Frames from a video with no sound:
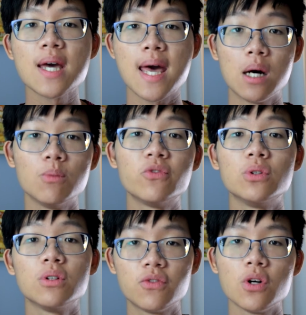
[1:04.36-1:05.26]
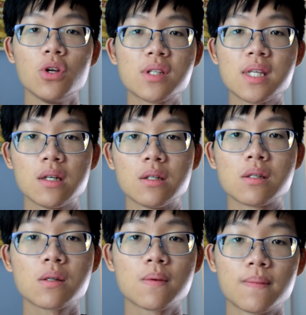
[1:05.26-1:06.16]
helpful for your
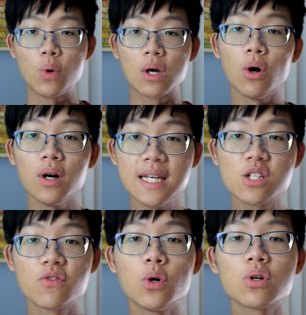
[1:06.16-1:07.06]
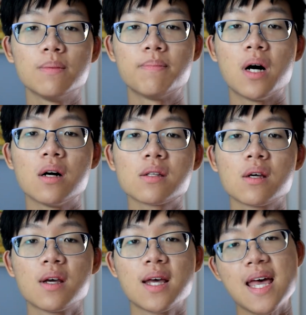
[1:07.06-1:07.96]
singers. Record each vocal part
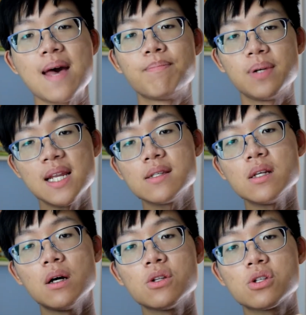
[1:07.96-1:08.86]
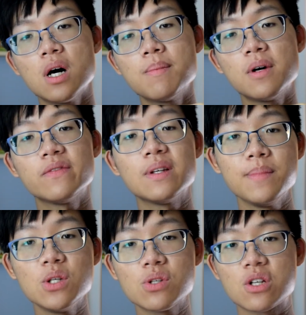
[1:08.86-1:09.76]
and place it on top of the
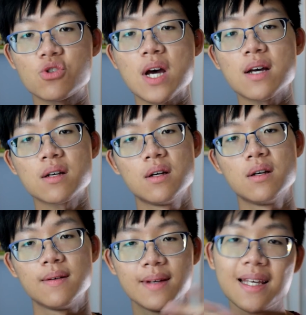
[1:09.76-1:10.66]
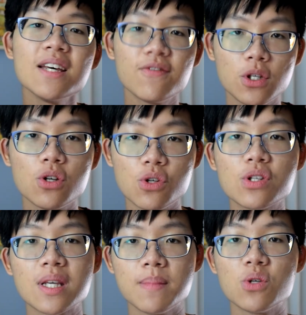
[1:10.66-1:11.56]
music track if you're
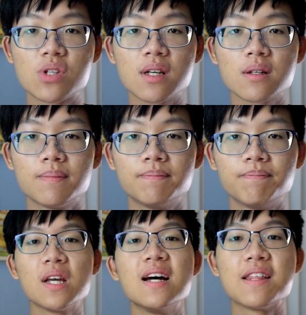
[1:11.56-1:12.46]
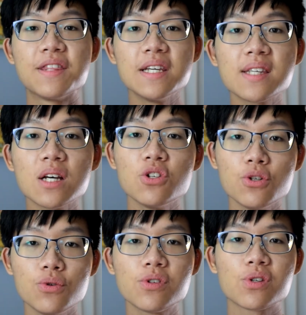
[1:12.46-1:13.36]
using music. These are
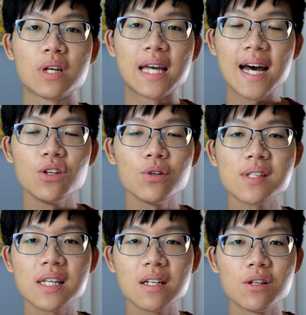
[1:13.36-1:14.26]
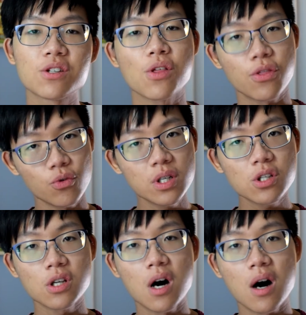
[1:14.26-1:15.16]
used to guide your singers through the
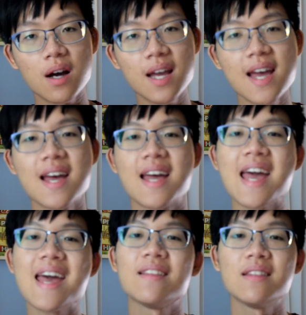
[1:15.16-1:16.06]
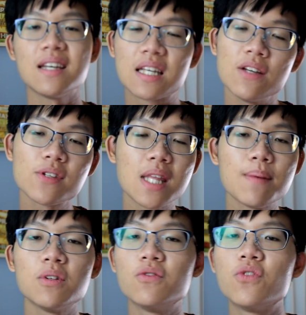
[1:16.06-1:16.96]
song, and it gives
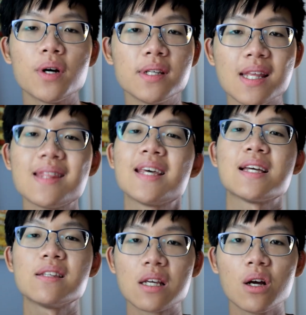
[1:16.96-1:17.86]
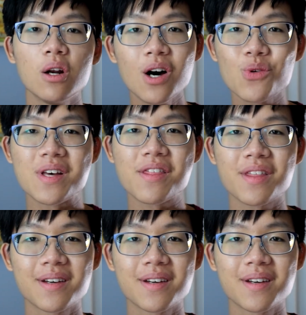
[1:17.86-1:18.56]
them a voice that they can sing along with.